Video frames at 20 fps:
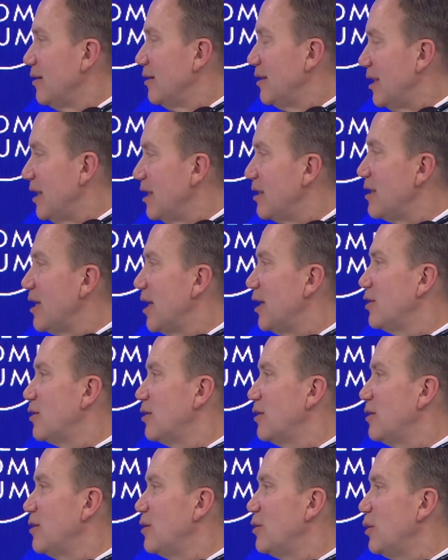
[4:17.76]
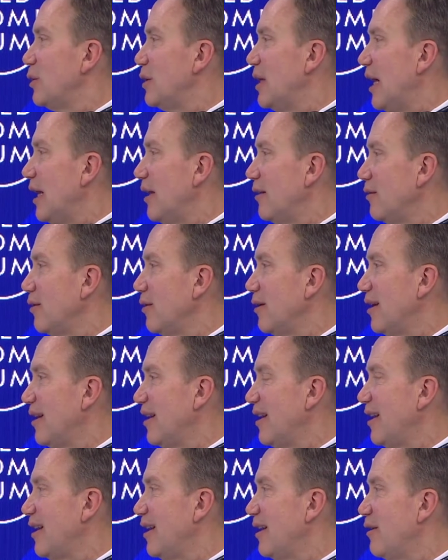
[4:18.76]
these nations to then
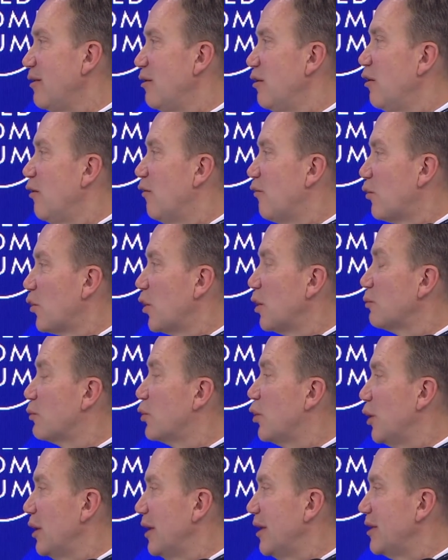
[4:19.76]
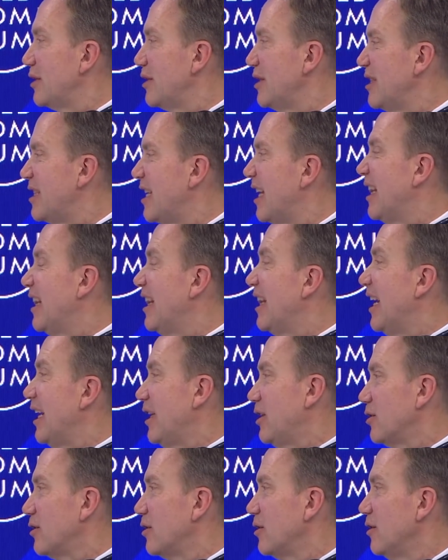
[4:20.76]
form coalitions that
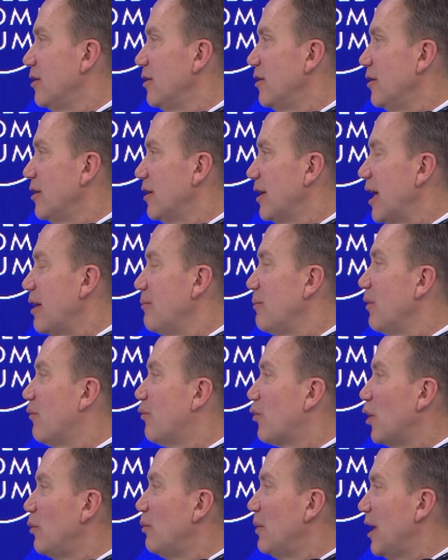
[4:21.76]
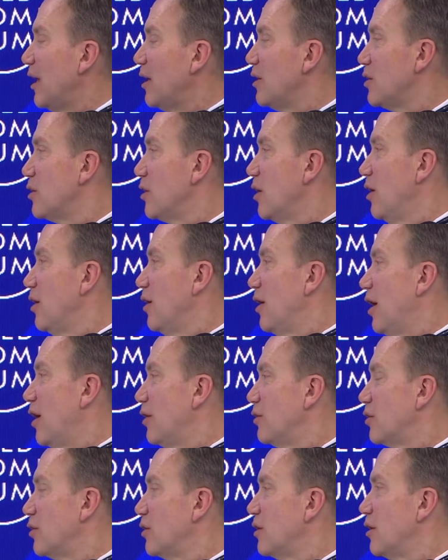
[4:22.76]
later can be formalized
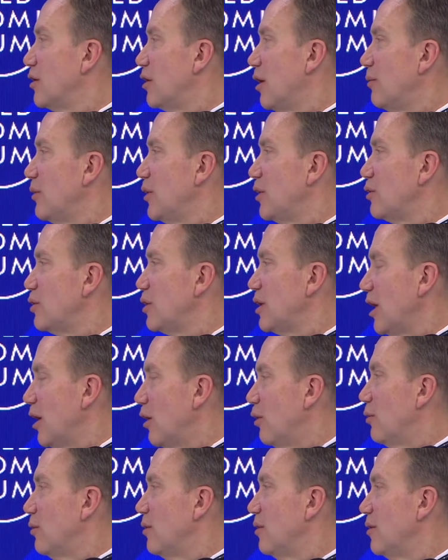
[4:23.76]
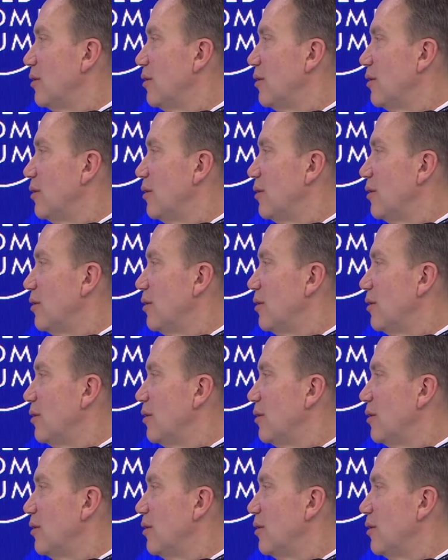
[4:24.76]
under the WTO.